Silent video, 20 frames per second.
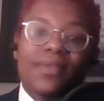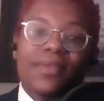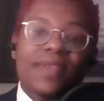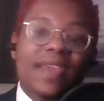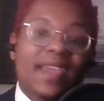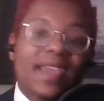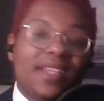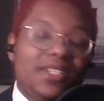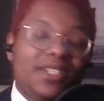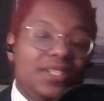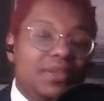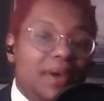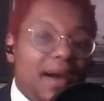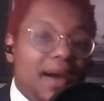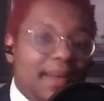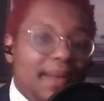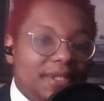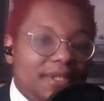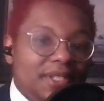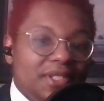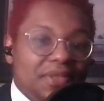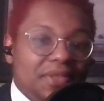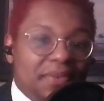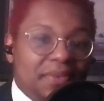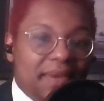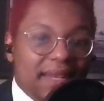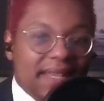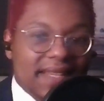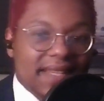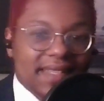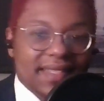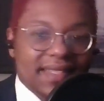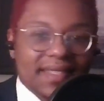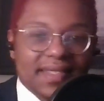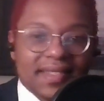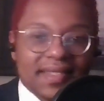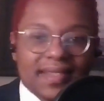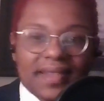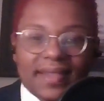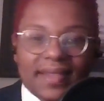they get 2 options. One
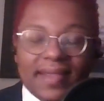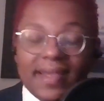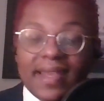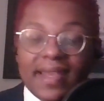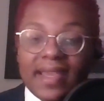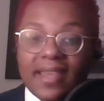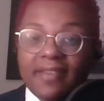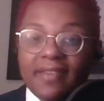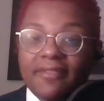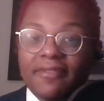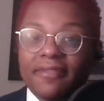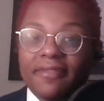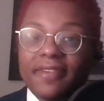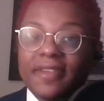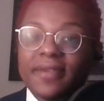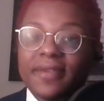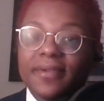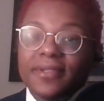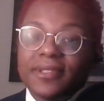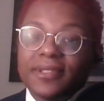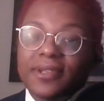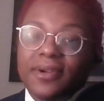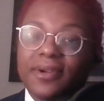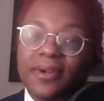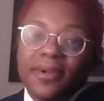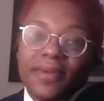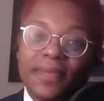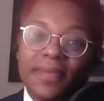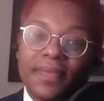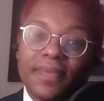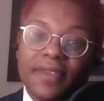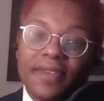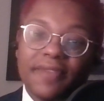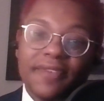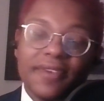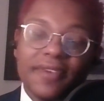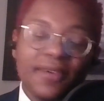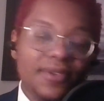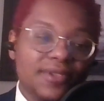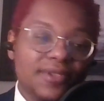is they kick a field goal. A
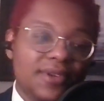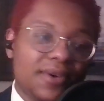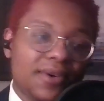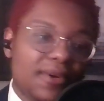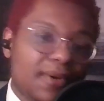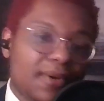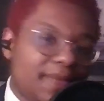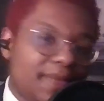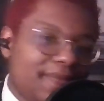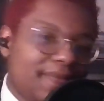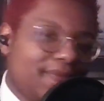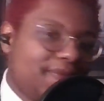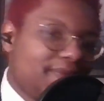field goal